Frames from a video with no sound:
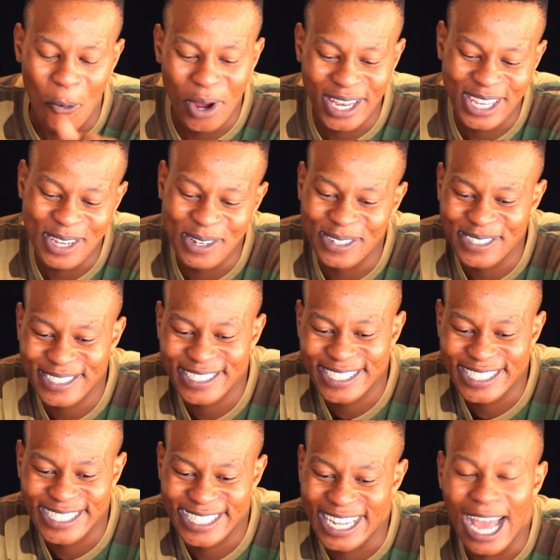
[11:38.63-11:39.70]
When you,
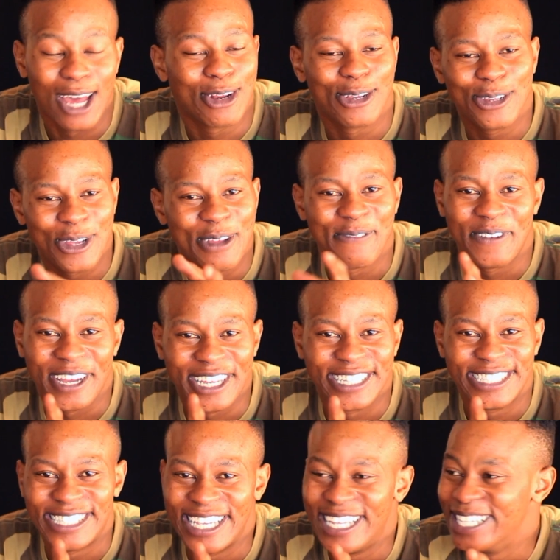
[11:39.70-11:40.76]
I don't know if I
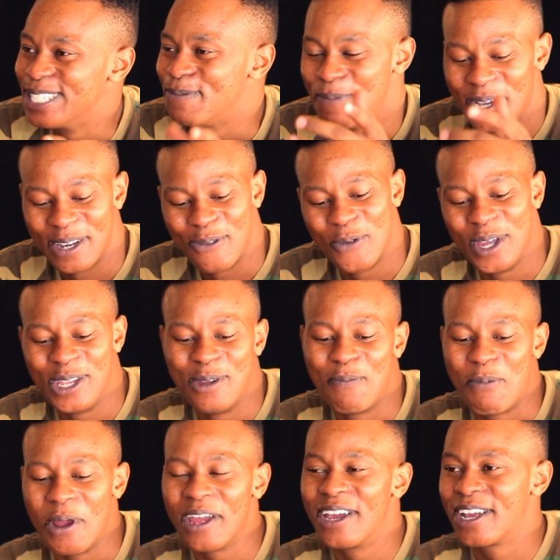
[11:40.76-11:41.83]
can say this, but when you
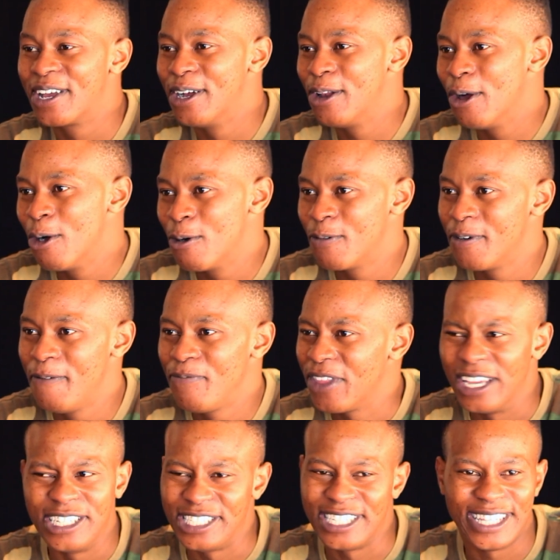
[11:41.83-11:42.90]
bring a girl over
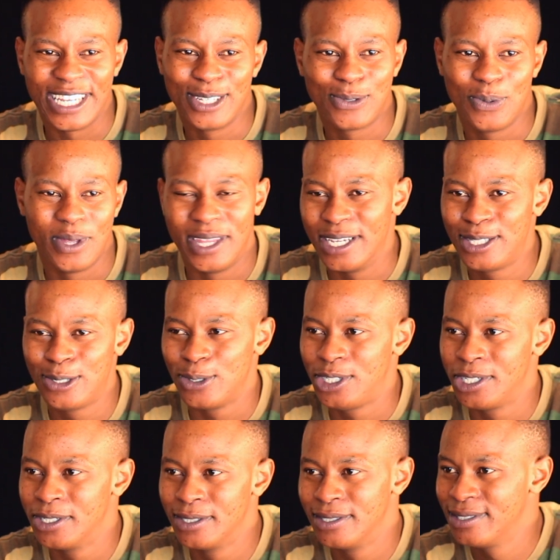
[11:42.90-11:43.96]
and she thinks we're there to
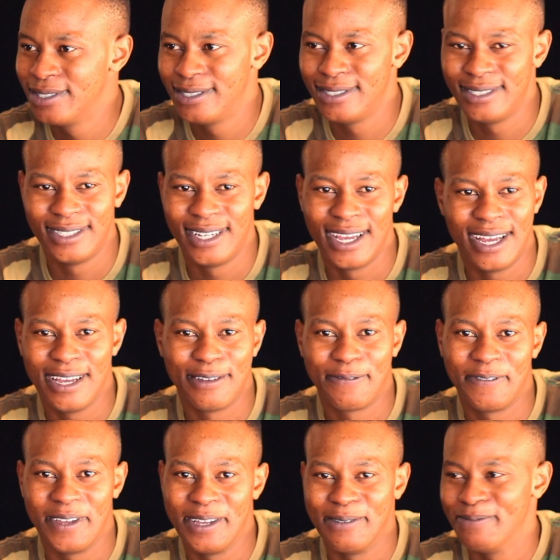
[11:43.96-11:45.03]
chill, nah,
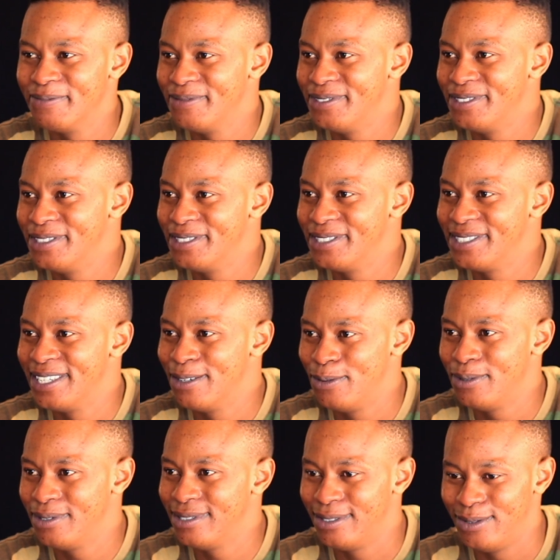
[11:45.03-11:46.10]
fam, you know what
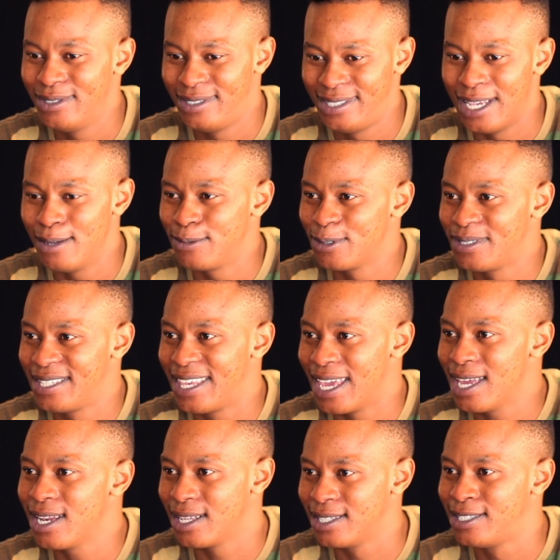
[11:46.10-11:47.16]
I'm saying? It's time to
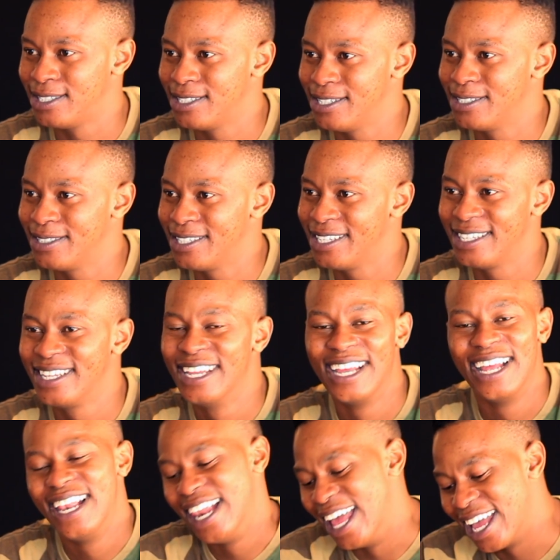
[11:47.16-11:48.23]
skate it, you know what
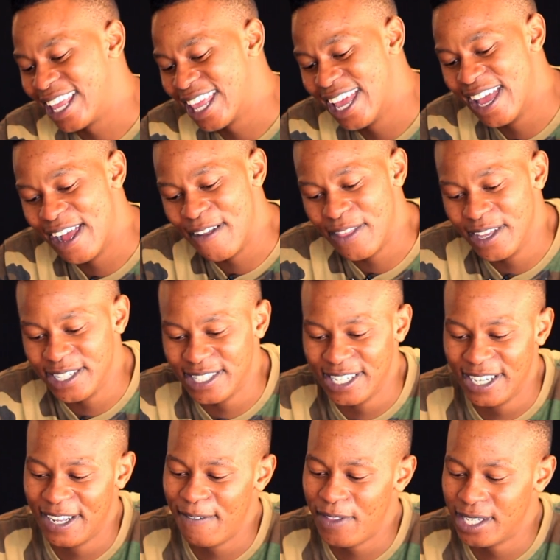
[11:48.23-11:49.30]
I'm saying? Like yeah, there's
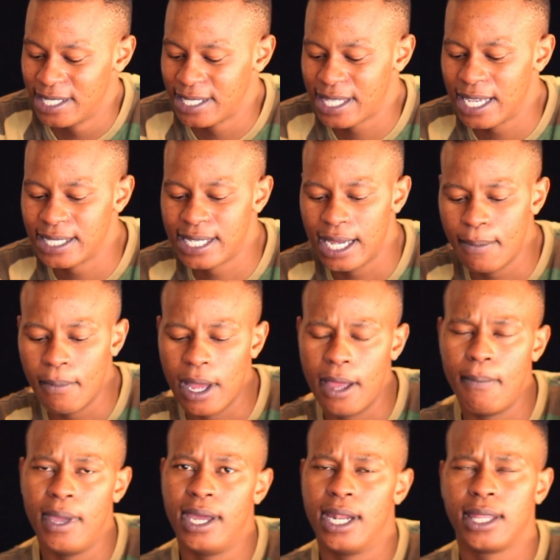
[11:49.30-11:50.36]
a there's a skit I,
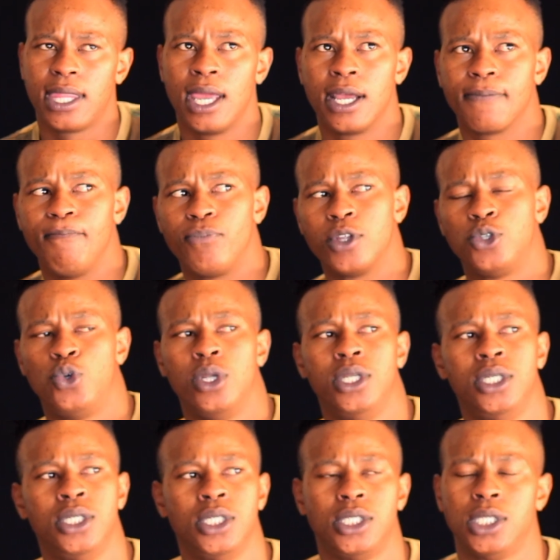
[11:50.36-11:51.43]
I made I think
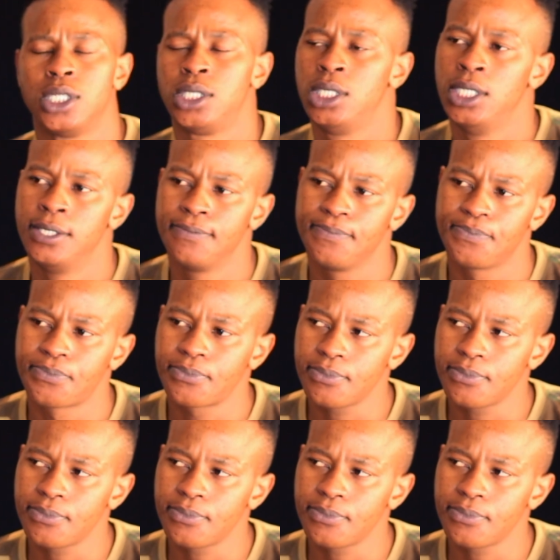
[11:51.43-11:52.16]
2016.